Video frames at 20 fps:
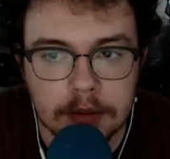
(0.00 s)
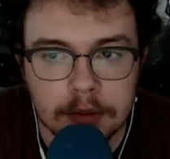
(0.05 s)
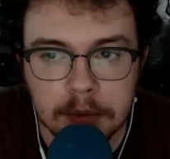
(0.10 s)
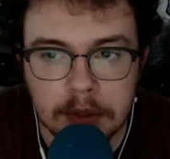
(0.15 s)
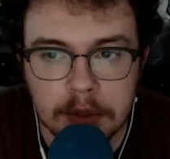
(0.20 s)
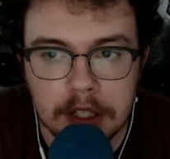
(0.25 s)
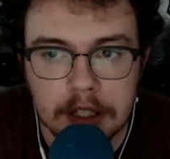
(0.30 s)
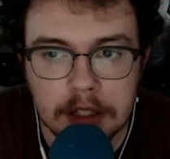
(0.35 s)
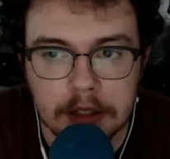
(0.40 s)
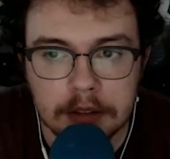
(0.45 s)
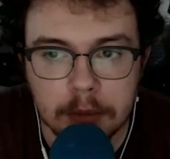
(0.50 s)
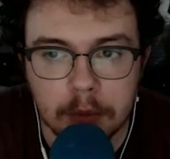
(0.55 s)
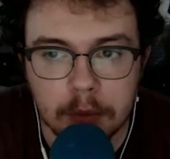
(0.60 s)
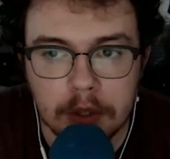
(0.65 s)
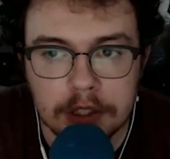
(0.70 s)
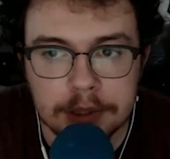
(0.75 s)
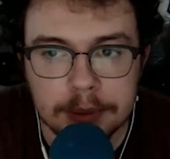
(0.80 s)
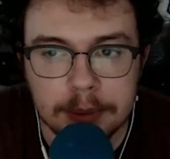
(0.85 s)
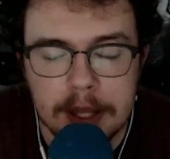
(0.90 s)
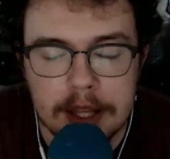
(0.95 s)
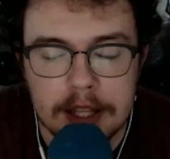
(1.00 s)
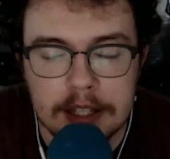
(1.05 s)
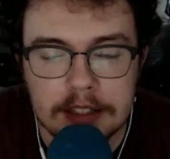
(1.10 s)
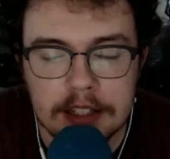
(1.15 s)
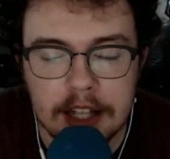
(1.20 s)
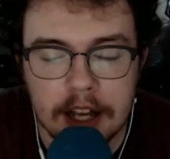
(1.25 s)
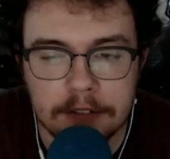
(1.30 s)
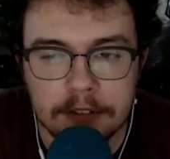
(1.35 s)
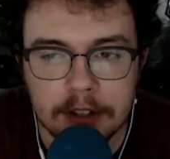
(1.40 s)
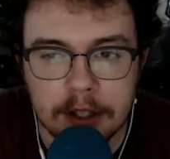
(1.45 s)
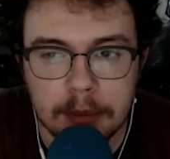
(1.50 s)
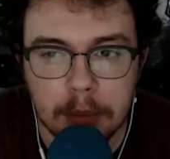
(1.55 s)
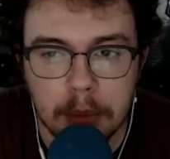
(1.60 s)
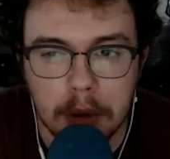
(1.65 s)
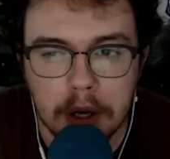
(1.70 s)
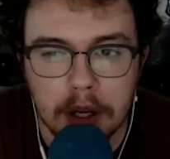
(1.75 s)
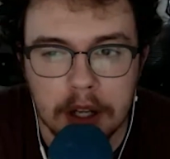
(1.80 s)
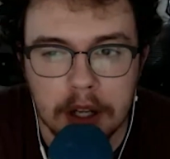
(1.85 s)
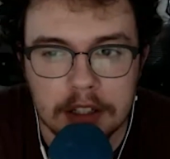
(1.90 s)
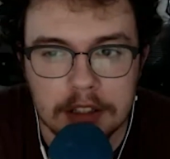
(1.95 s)
Will Smith has definitely bought
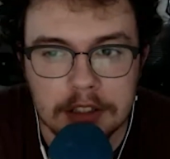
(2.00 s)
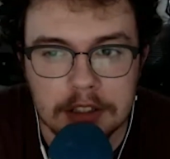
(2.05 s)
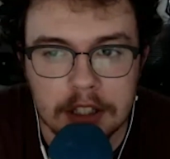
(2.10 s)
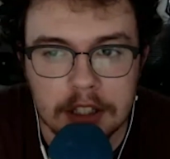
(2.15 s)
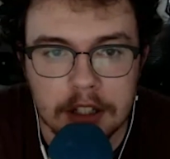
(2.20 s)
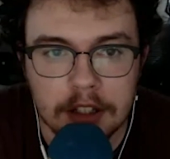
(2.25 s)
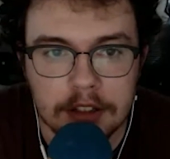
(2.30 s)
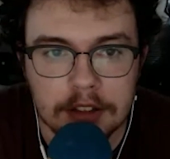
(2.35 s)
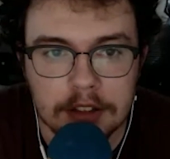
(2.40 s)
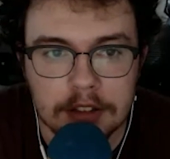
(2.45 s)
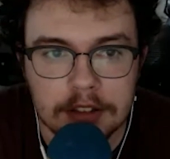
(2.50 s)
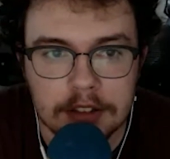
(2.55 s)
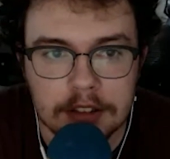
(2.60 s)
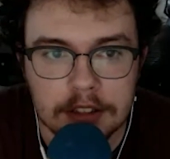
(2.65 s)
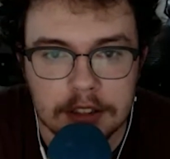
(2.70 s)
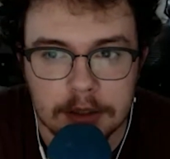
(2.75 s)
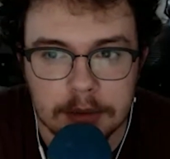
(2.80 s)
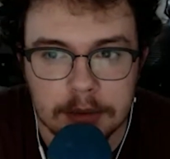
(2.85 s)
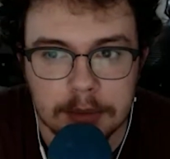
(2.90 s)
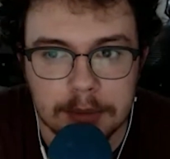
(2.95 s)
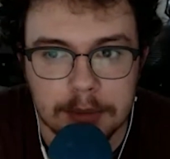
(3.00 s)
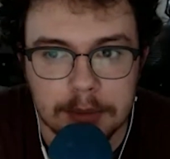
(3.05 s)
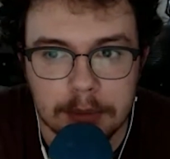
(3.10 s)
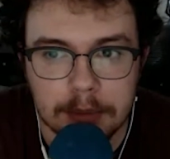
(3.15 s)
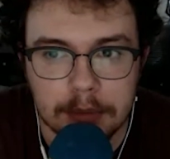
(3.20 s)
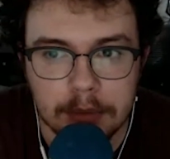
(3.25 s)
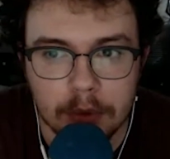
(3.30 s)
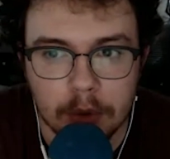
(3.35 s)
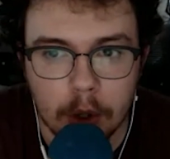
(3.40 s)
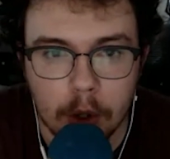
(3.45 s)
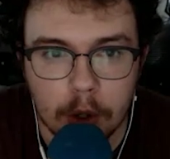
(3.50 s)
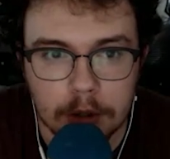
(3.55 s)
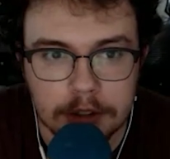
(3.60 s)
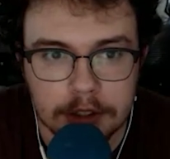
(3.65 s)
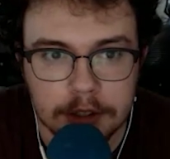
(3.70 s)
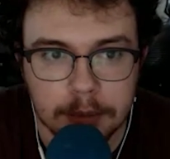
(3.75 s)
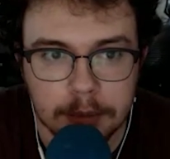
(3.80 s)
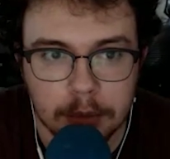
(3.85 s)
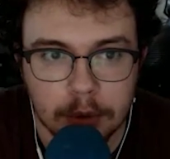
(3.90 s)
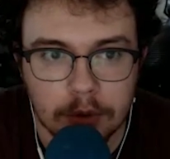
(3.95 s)
his son some roles in
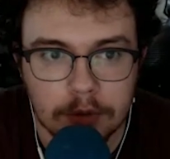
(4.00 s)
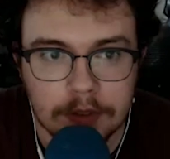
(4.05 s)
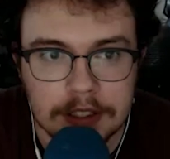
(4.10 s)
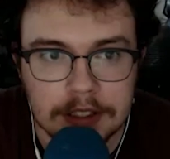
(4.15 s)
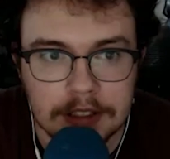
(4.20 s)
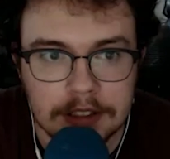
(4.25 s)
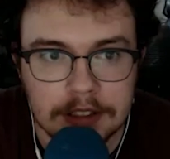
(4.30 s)
movies.